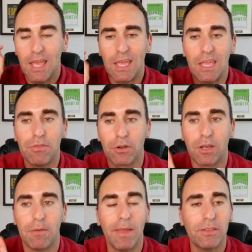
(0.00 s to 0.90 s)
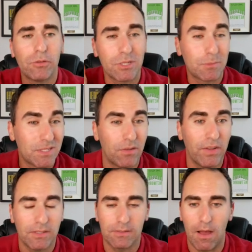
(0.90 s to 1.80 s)
Either commit to a
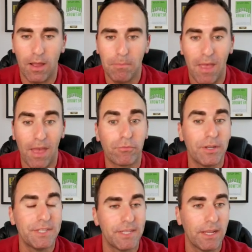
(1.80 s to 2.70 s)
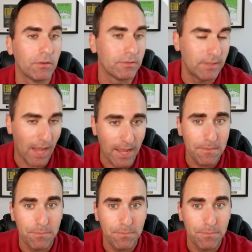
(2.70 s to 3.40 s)
specific time every single day.